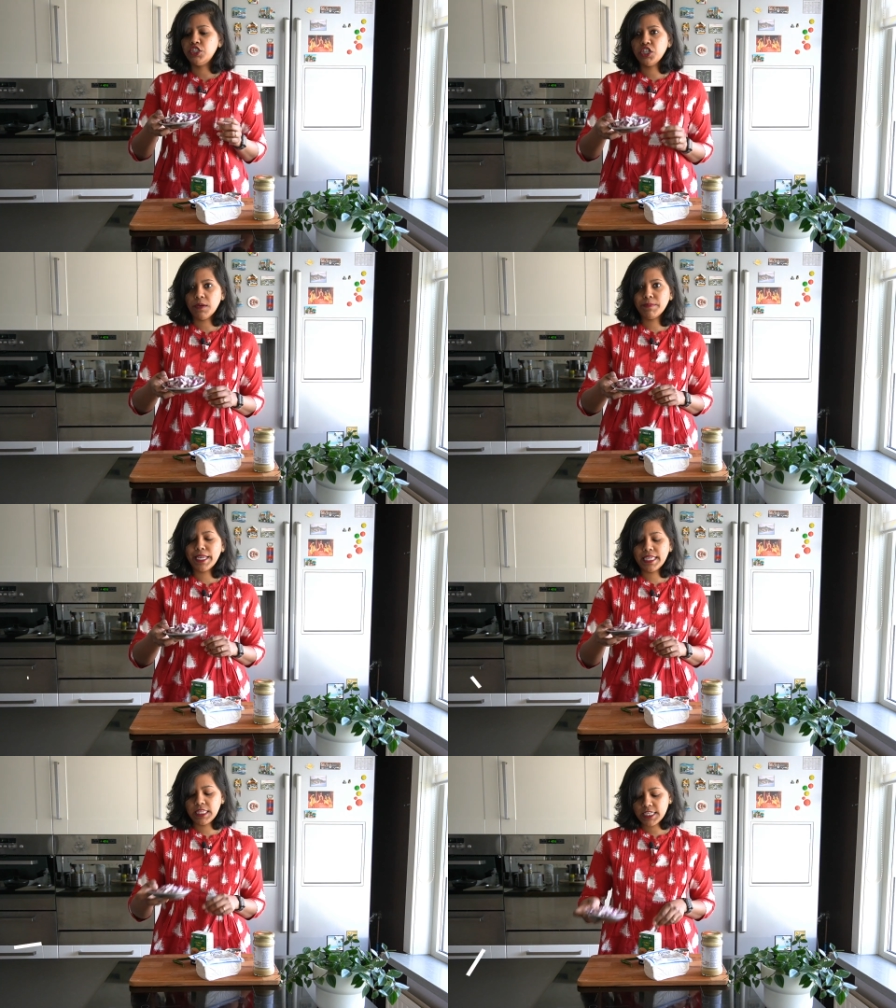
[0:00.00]
chopped
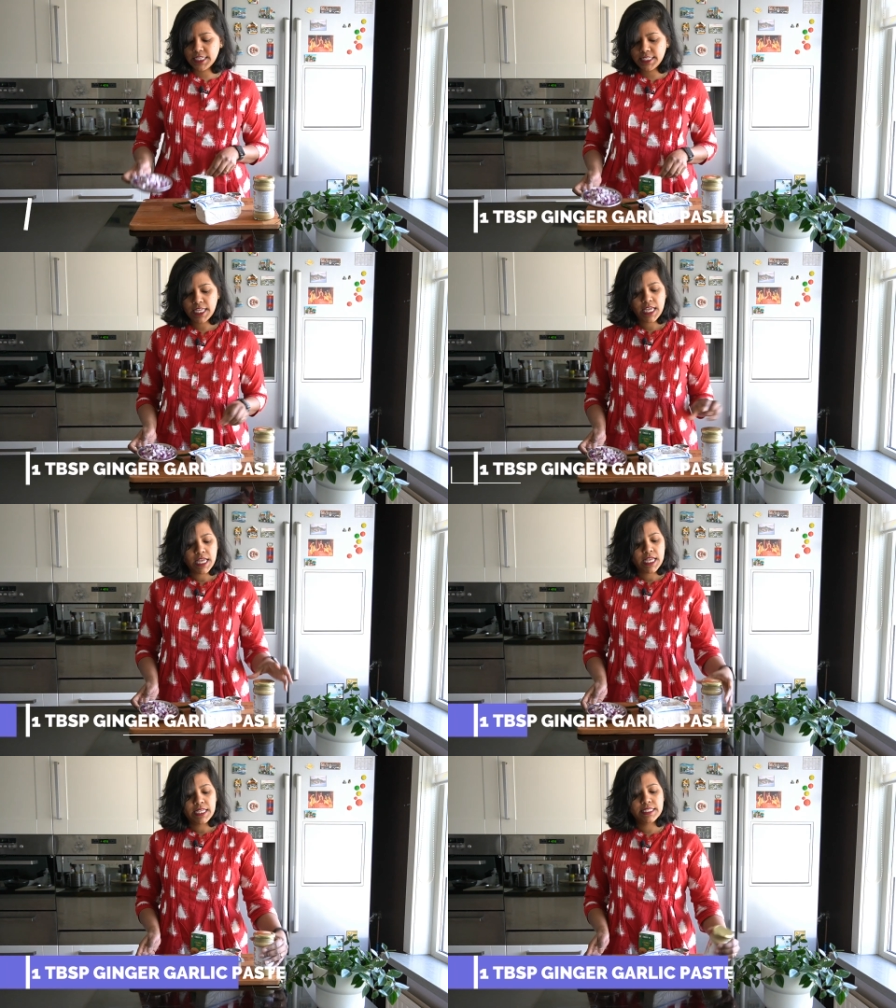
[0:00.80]
like this,
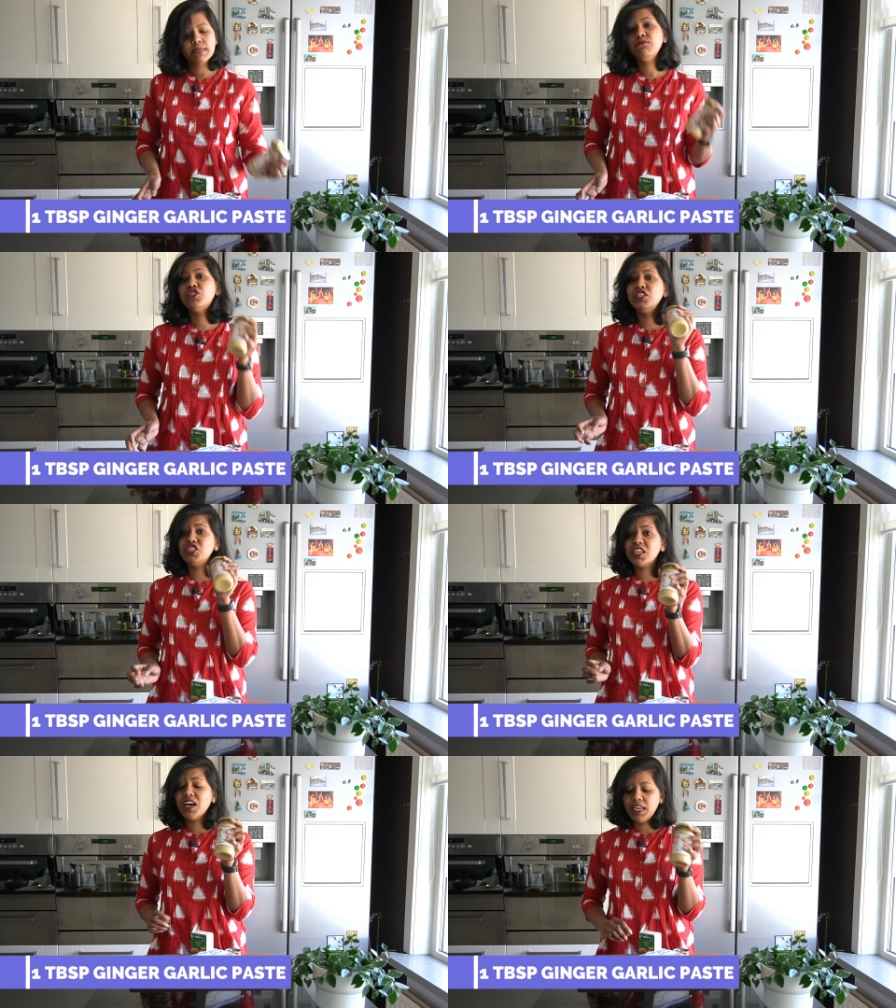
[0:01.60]
some
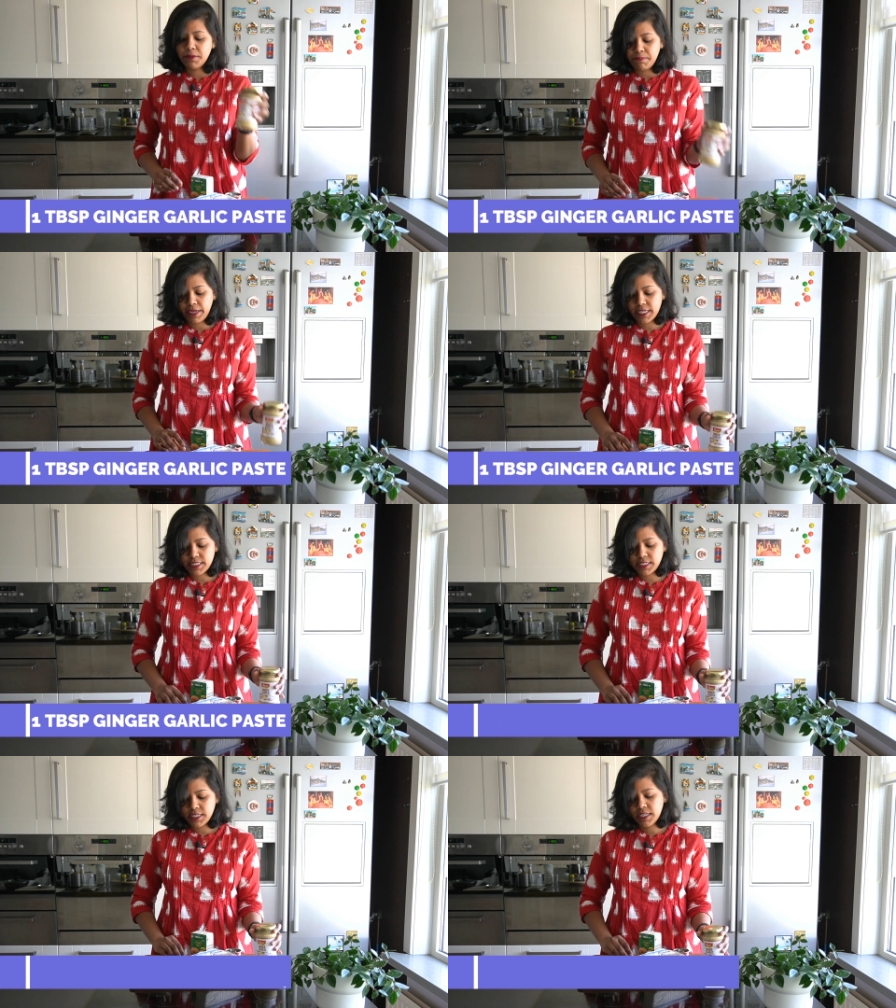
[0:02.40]
ginger garlic
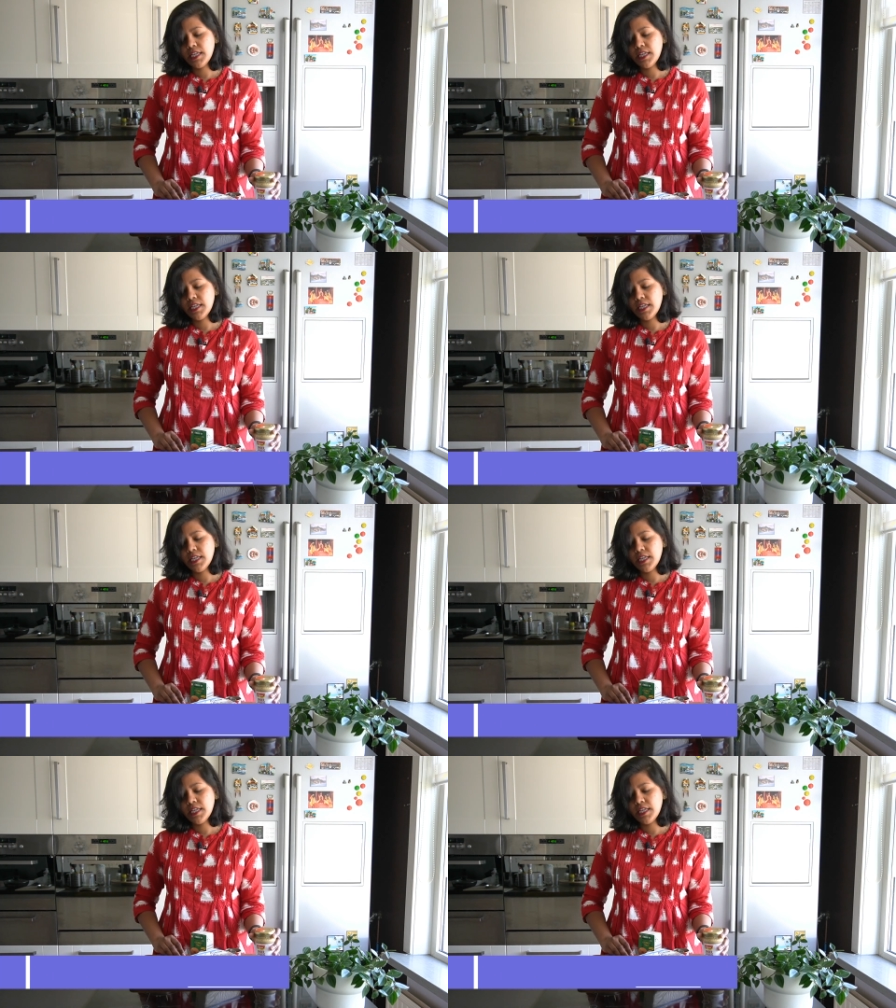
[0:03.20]
paste,